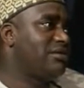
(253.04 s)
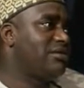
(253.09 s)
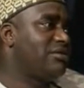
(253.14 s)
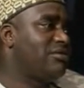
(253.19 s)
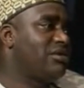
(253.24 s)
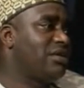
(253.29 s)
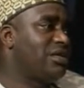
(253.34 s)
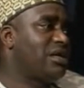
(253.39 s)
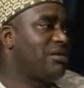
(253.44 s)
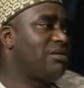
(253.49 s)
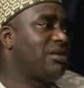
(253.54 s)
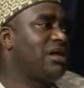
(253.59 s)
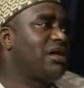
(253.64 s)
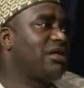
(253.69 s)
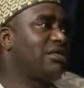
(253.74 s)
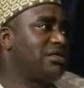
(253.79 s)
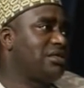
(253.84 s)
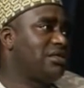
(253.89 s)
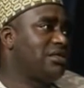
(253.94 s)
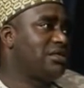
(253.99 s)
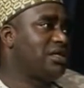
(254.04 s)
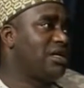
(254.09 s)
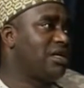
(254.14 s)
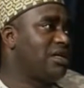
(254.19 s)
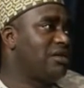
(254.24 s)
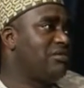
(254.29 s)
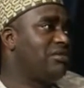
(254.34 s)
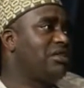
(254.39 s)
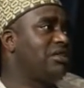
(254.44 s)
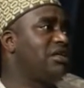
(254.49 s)
whatever exceeds
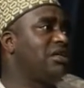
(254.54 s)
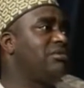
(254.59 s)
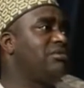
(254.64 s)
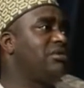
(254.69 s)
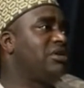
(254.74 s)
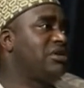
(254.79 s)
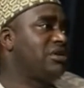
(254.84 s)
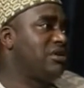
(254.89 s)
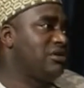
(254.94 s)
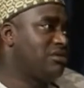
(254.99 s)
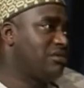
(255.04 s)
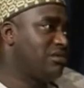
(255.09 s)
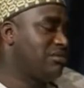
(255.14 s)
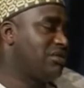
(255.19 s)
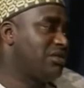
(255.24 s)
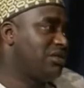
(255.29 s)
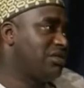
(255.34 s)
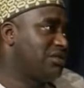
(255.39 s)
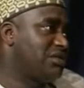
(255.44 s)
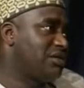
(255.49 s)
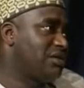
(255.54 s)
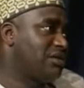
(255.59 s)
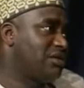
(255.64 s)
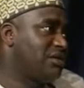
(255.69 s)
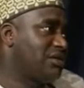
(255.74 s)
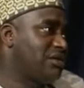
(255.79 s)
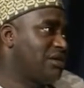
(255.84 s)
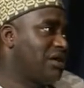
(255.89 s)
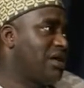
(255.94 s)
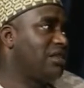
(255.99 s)
their limit, they bring it to the ministry.
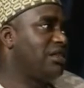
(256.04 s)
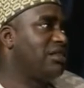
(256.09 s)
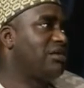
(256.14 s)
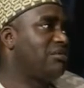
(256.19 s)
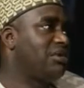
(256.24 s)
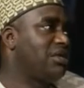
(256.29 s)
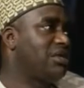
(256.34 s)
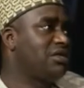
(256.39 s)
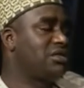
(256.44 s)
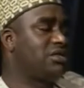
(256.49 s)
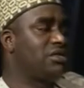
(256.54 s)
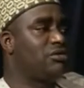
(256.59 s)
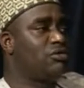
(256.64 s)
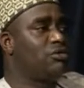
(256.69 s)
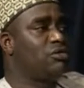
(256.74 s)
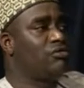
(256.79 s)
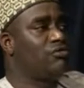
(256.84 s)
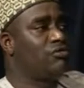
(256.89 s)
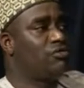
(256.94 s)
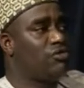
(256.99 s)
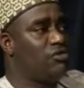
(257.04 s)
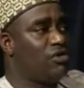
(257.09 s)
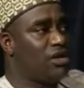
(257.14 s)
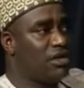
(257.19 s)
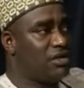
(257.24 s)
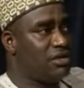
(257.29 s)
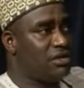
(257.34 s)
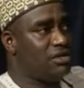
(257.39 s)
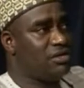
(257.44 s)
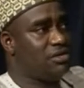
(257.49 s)
And the ministry will
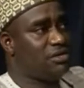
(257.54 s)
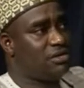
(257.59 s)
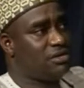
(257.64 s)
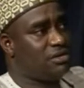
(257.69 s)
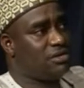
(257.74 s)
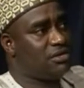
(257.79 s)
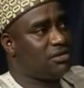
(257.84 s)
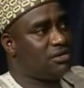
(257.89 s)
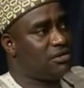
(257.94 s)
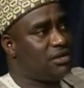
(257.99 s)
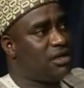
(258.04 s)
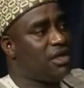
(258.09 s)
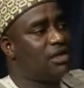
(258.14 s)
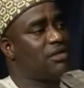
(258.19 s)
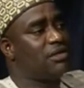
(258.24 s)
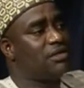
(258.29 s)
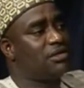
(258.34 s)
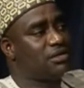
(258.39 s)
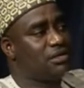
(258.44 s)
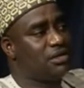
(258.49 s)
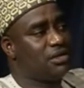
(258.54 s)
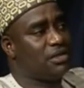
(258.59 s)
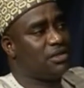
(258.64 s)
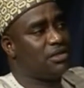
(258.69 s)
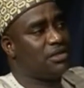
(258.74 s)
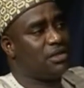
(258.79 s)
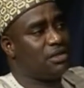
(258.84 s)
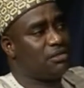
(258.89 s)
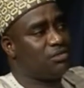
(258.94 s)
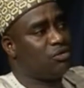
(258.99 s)
forward it and
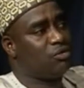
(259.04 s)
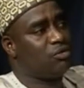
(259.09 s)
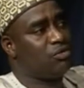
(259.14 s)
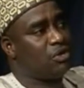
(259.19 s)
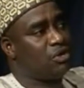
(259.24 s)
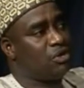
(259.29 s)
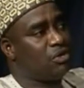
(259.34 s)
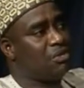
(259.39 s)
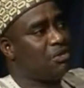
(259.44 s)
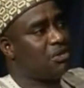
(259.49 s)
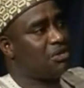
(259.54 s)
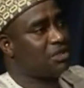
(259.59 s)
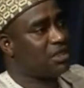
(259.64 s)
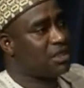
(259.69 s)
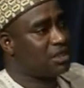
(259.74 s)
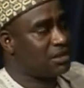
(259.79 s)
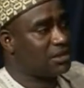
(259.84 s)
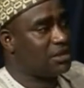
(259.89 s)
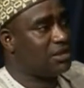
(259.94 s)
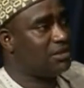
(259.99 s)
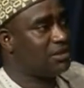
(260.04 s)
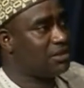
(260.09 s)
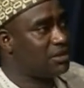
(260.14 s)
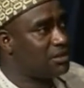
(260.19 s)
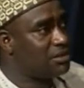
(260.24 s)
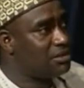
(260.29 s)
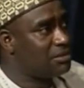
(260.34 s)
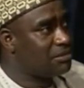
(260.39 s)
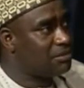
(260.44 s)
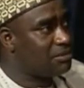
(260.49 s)
seek the approval of His
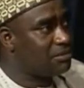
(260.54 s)
Excellency.